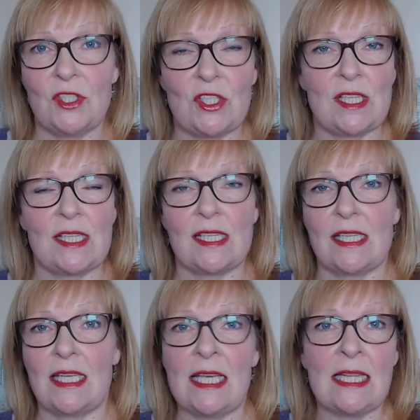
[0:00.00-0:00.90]
just
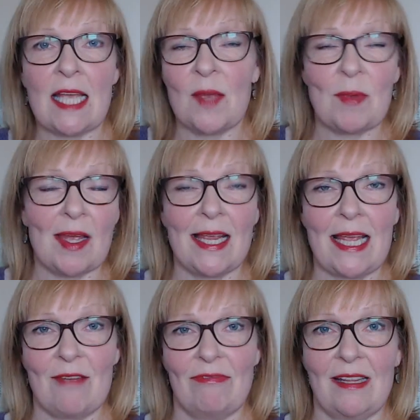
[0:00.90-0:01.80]
in there buying
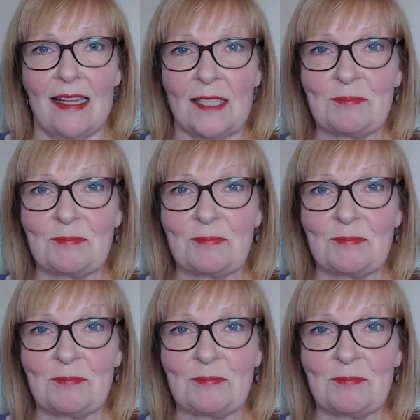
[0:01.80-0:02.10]
everything.